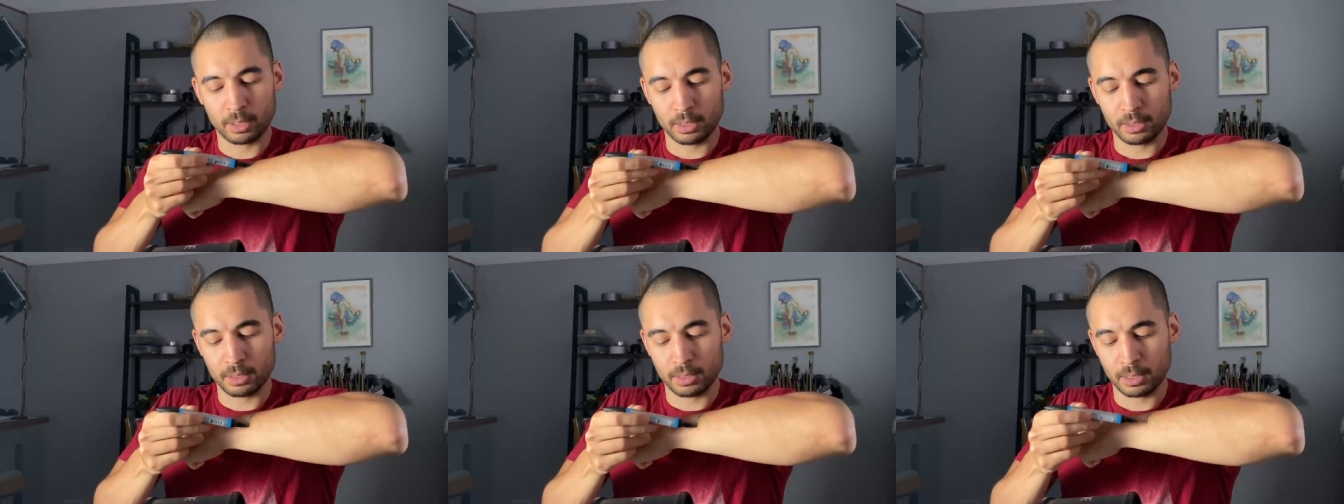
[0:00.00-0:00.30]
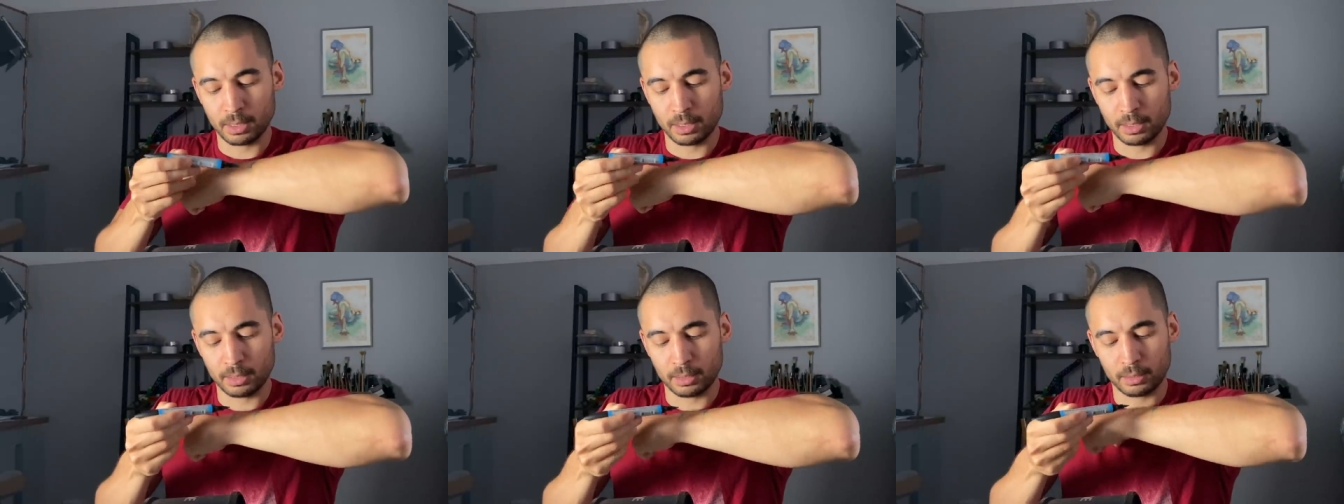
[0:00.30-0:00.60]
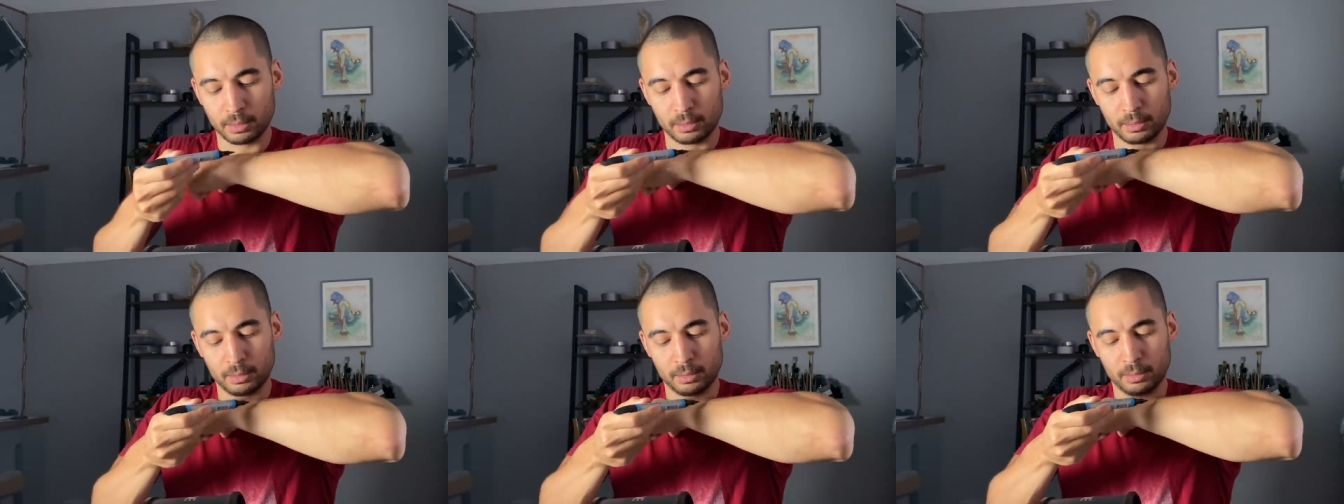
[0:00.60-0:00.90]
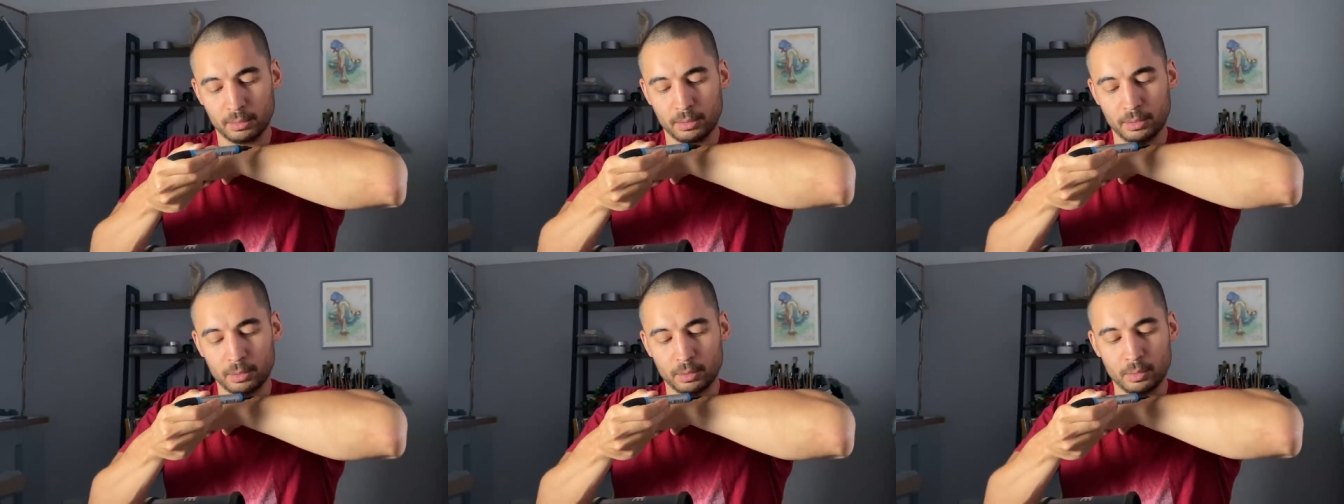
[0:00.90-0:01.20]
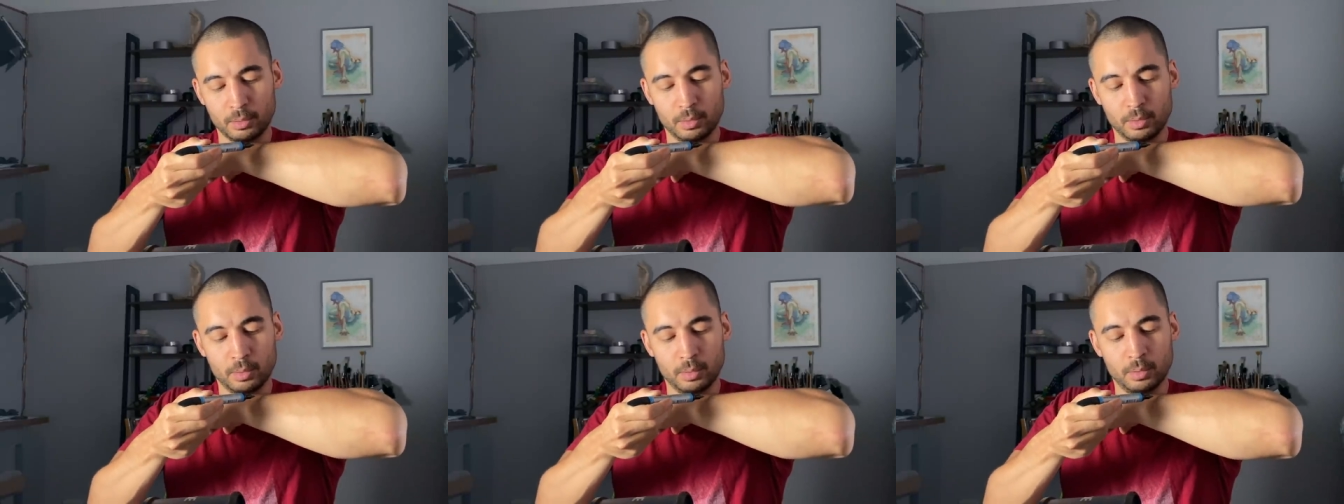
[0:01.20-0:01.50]
I'd say, is
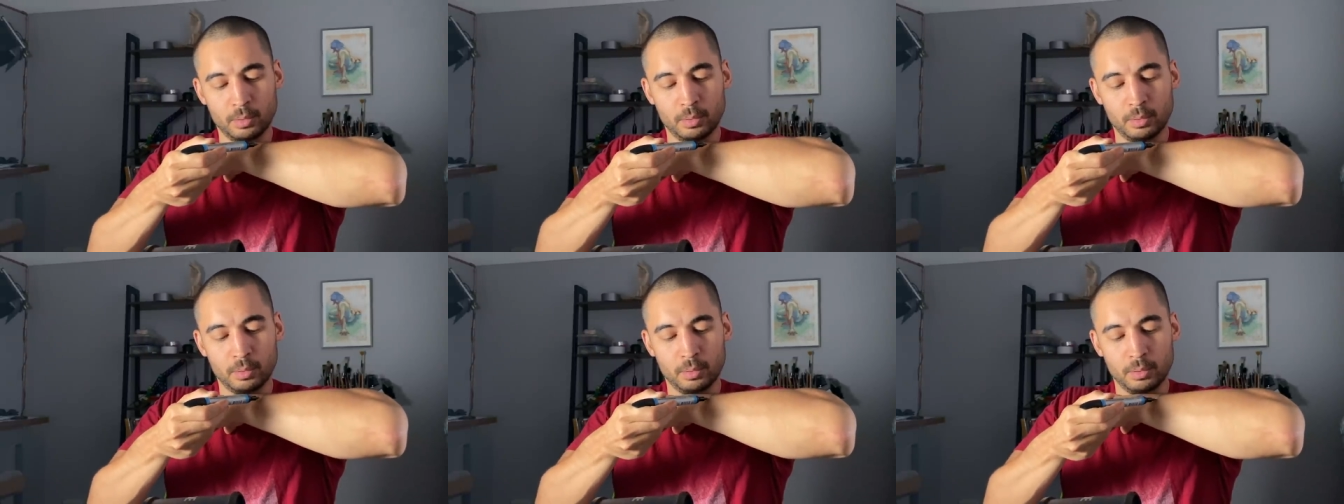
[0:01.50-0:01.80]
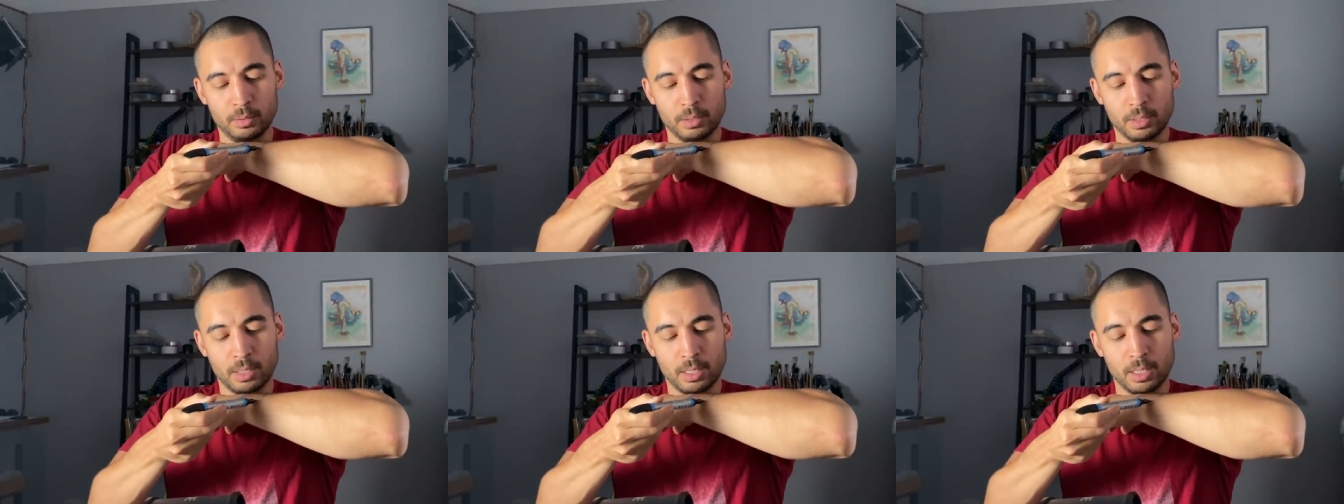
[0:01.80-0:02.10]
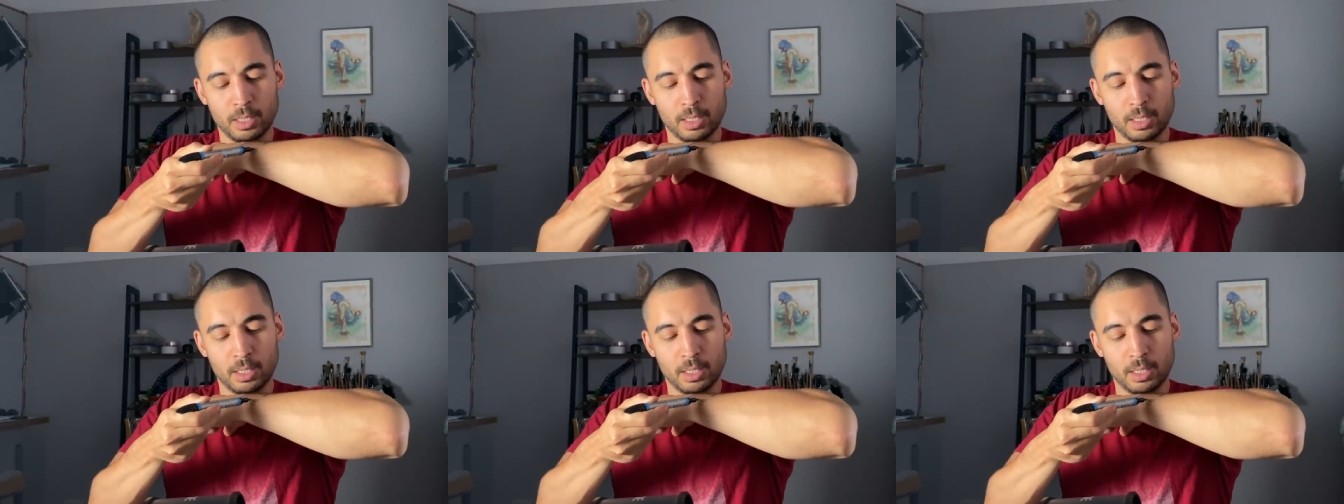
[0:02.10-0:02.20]
all,